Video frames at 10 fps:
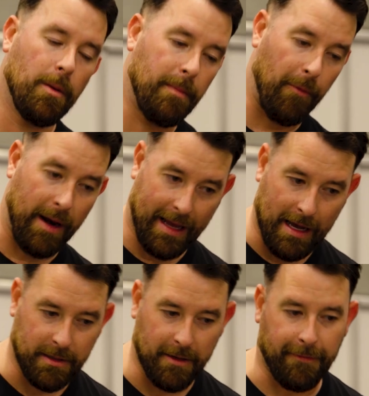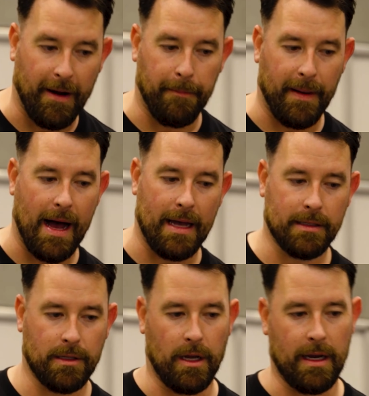But when it comes to front
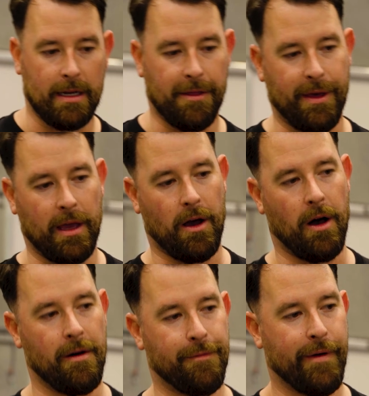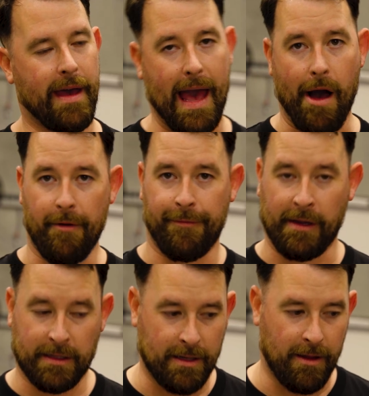bars, you need to think of how it
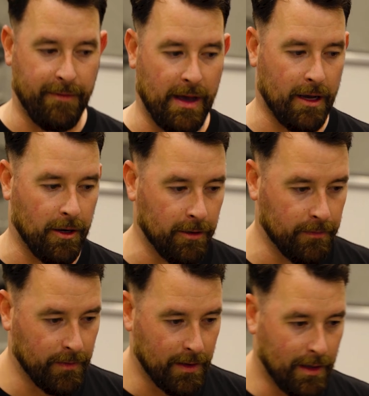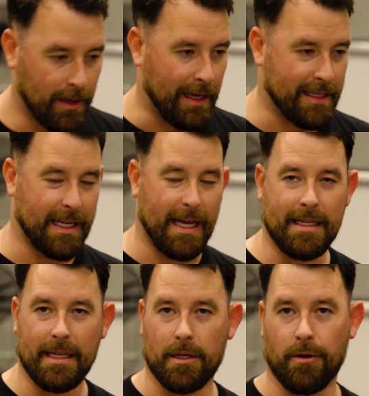fits to the vehicle. Is it
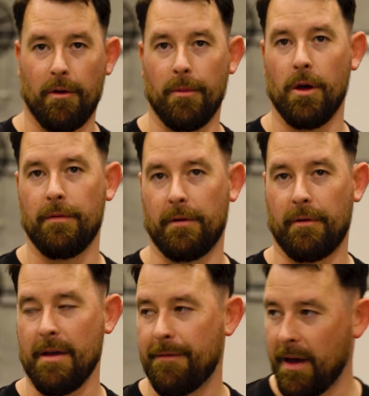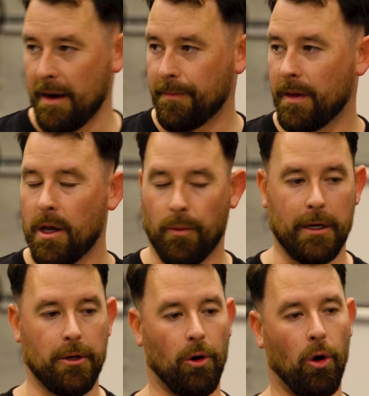easy to remove and refit? We
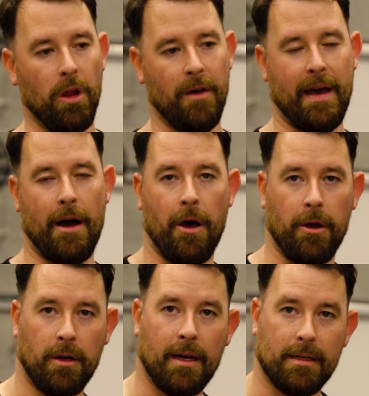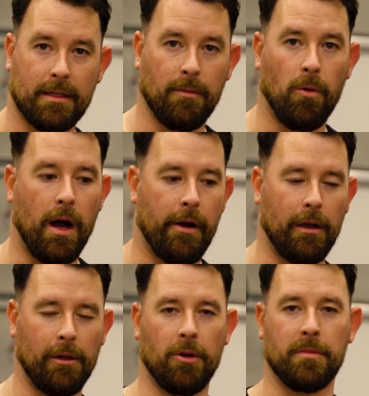do all of our own custom
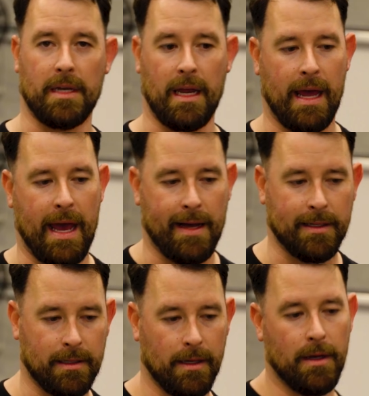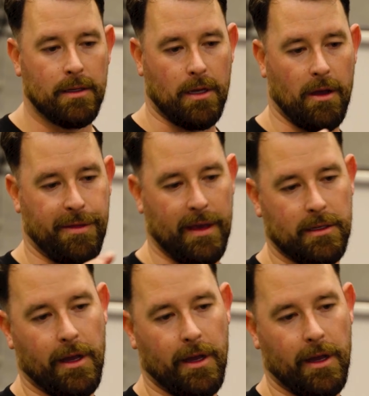wiring looms in-house. So things